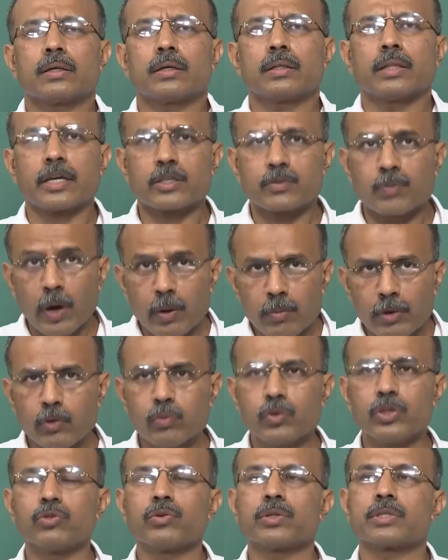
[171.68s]
the experiment
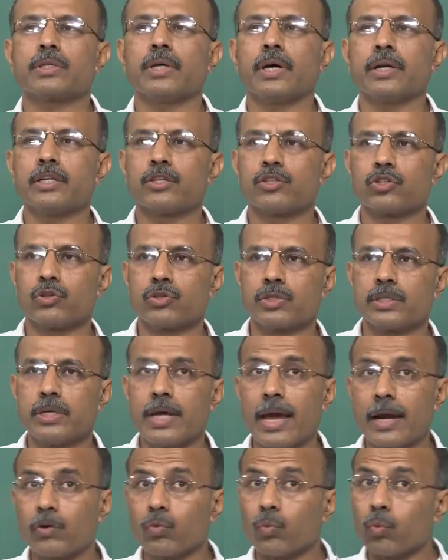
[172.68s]
which was done is to see
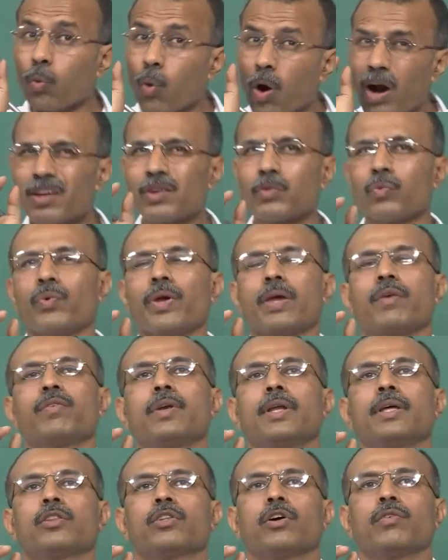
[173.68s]
at what
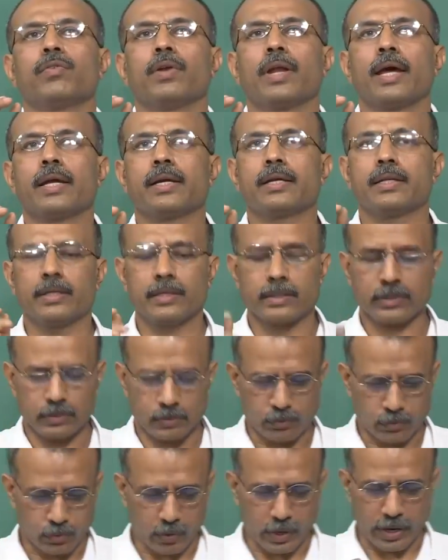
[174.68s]
wavelength of light.
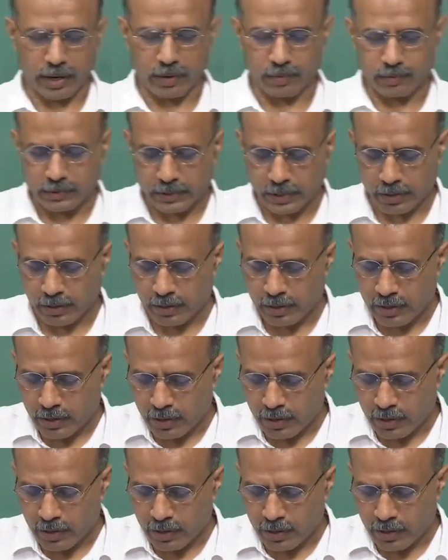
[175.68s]
So, I have say